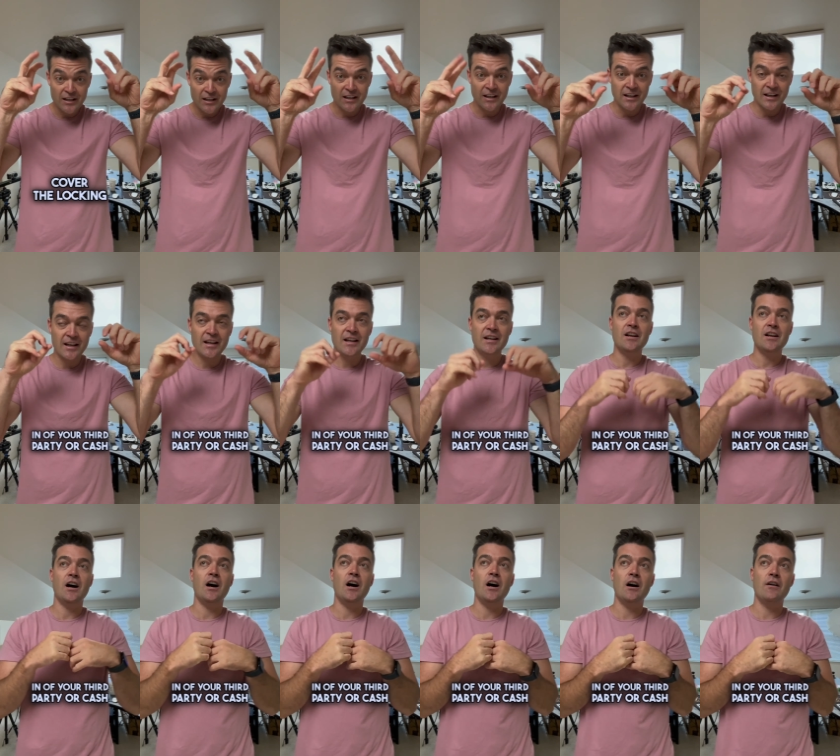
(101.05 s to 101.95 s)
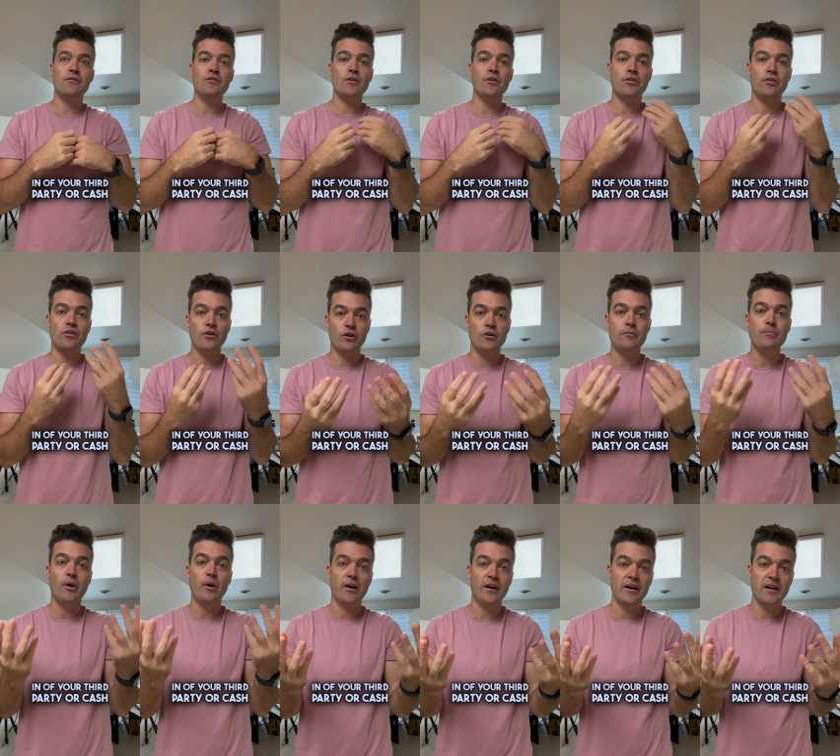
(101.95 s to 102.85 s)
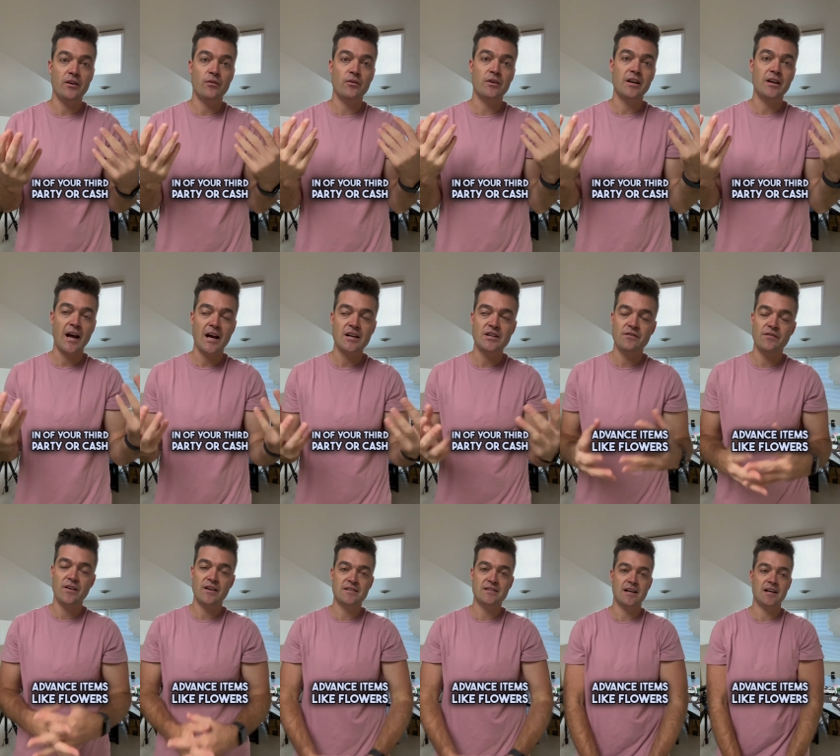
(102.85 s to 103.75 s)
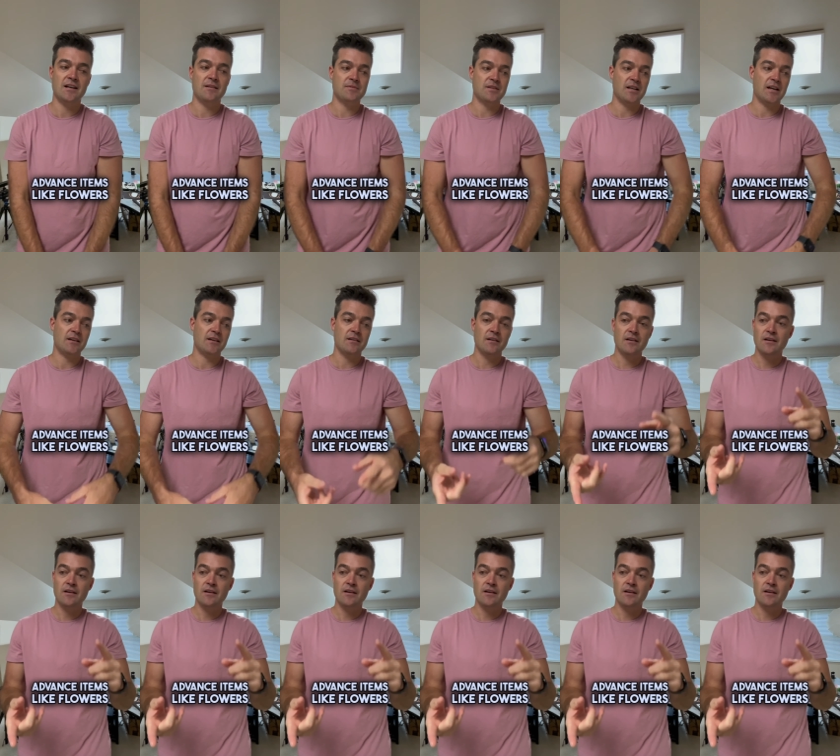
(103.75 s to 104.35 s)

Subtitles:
in of your third party or cash advance items like